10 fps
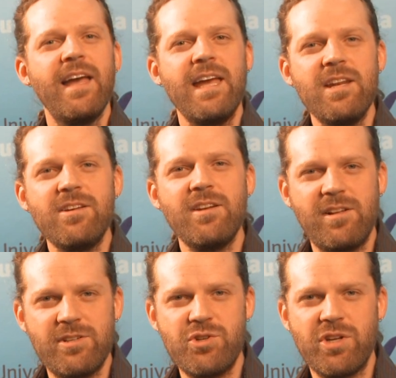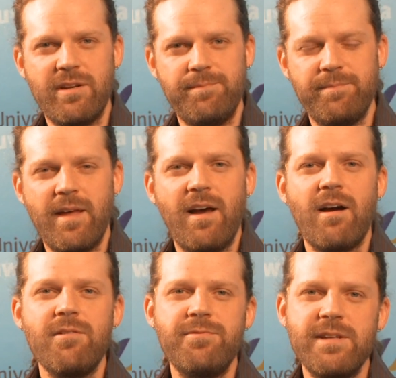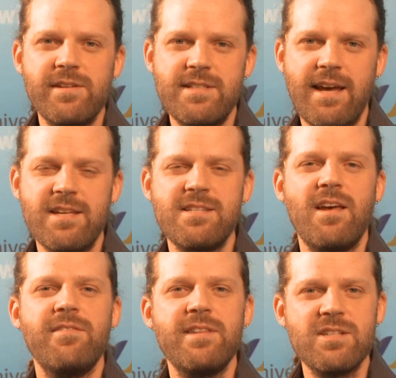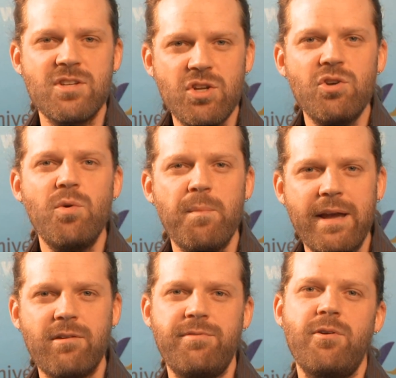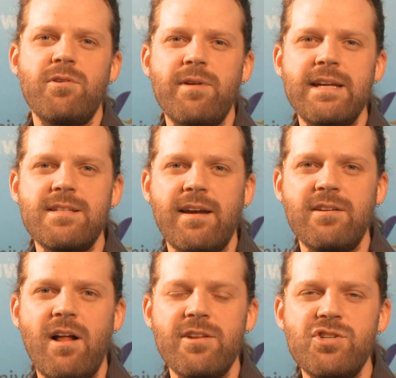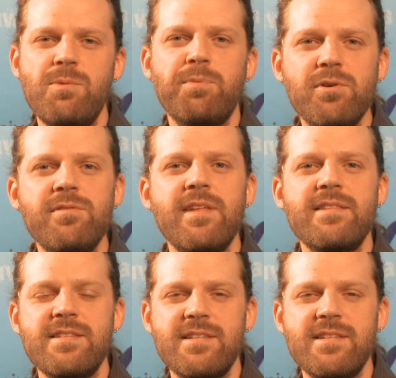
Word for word: In conclusion, our field test of this new microphone array technology proved that the